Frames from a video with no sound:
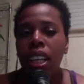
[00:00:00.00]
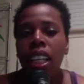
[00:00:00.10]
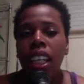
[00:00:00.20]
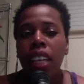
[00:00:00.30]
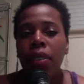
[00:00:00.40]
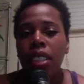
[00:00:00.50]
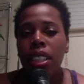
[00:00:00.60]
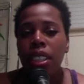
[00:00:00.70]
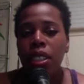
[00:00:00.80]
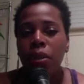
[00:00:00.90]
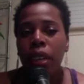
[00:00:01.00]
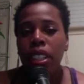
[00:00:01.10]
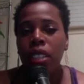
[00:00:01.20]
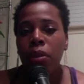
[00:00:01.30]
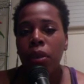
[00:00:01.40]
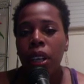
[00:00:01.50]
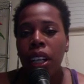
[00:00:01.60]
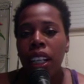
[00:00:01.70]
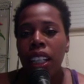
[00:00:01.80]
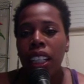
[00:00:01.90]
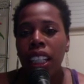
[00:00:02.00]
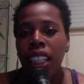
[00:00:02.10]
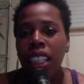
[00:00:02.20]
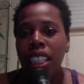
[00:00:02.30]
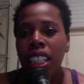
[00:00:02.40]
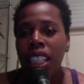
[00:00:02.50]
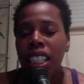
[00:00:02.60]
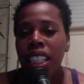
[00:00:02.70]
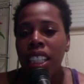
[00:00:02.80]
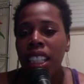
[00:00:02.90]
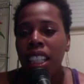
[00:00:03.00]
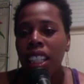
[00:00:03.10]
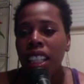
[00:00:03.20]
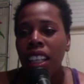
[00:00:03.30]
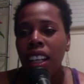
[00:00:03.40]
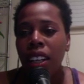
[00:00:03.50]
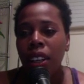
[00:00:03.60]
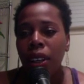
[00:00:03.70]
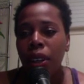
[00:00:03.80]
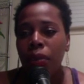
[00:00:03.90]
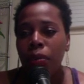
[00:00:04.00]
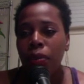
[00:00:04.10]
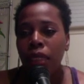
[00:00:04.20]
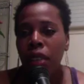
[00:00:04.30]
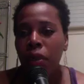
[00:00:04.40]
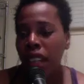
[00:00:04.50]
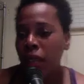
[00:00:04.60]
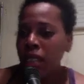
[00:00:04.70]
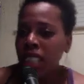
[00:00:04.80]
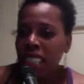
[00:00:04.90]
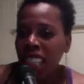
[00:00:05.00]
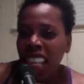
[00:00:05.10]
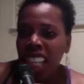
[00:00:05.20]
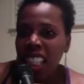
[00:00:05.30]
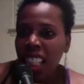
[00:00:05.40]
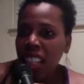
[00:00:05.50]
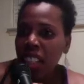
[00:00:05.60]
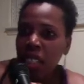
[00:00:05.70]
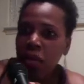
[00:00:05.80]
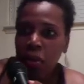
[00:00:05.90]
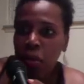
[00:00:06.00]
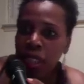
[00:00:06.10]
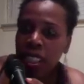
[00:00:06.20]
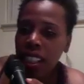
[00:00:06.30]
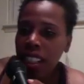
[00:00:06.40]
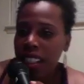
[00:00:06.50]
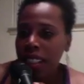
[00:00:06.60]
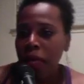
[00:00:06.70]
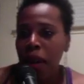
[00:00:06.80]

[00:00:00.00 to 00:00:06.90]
It was a situation where he just where he would just take his hand and just mush it into